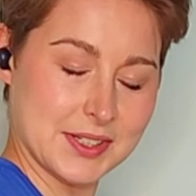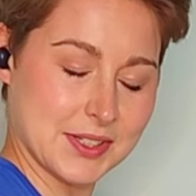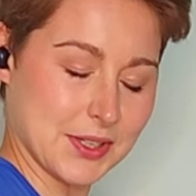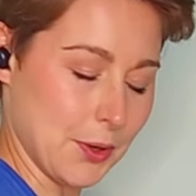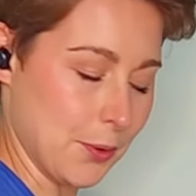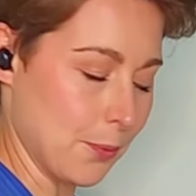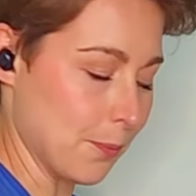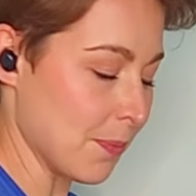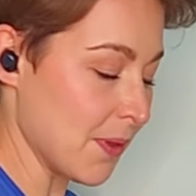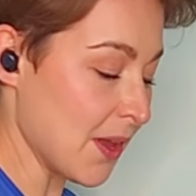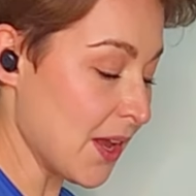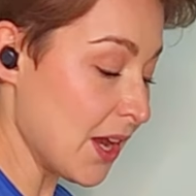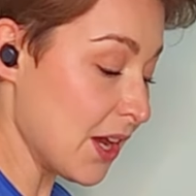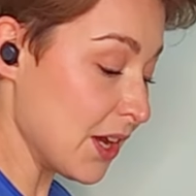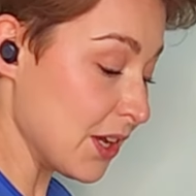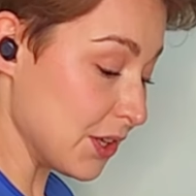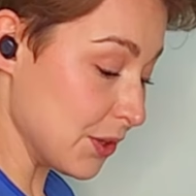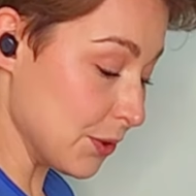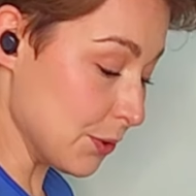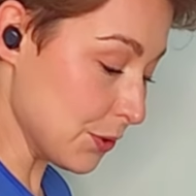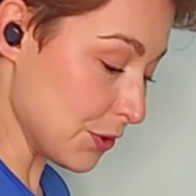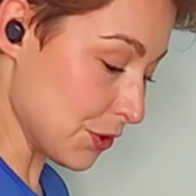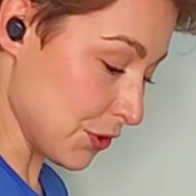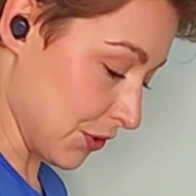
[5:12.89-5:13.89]
So
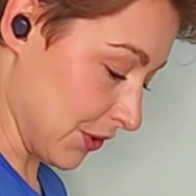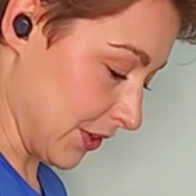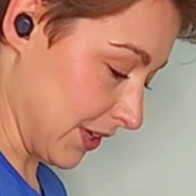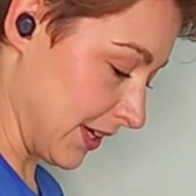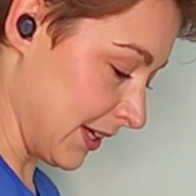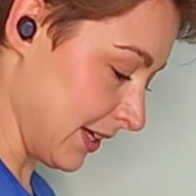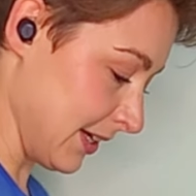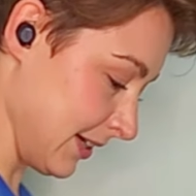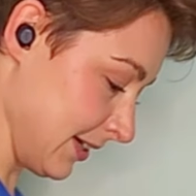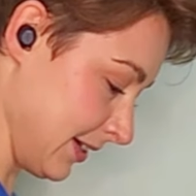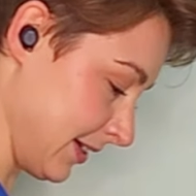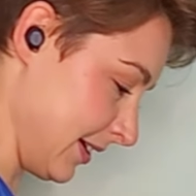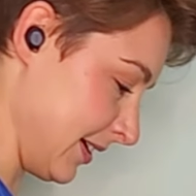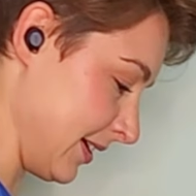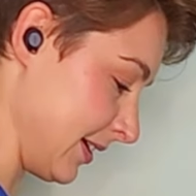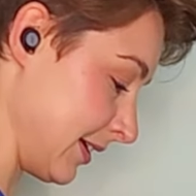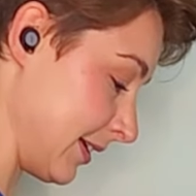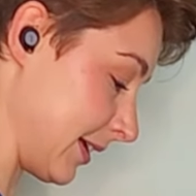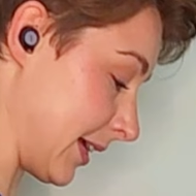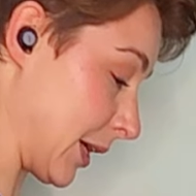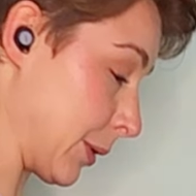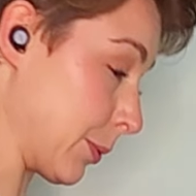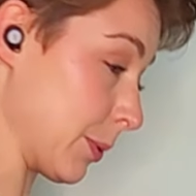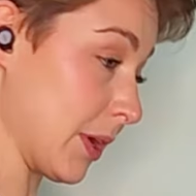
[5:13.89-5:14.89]
usually,
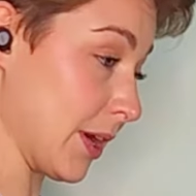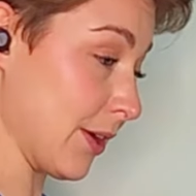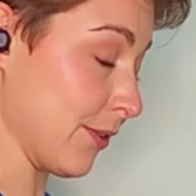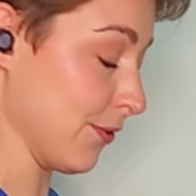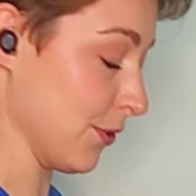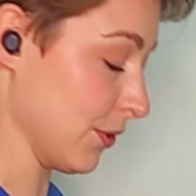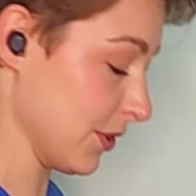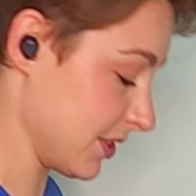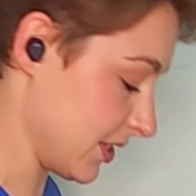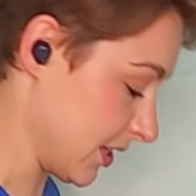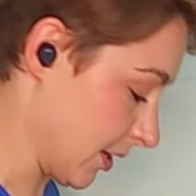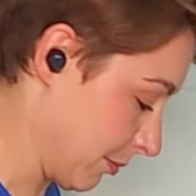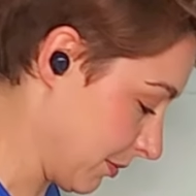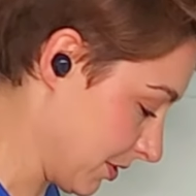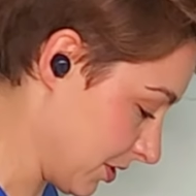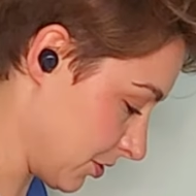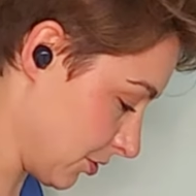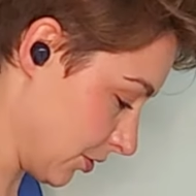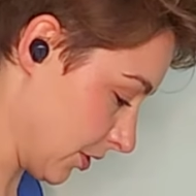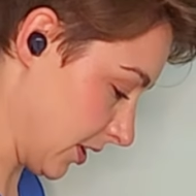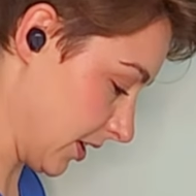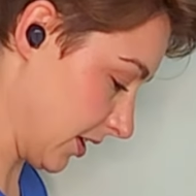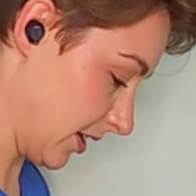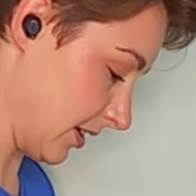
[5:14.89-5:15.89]
like when I first
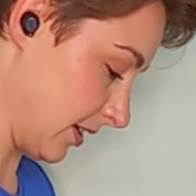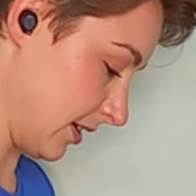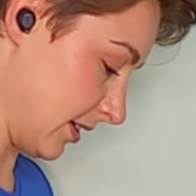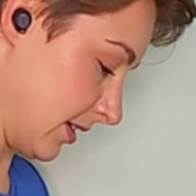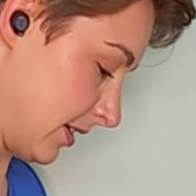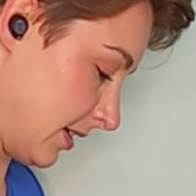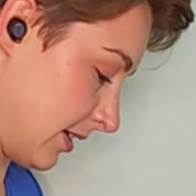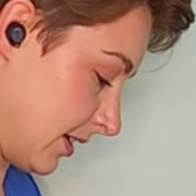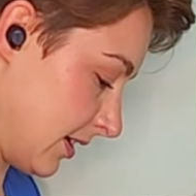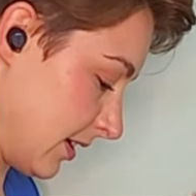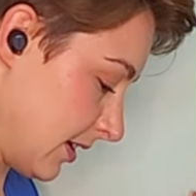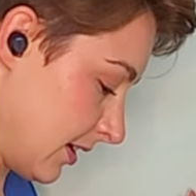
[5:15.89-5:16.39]
demonstrated,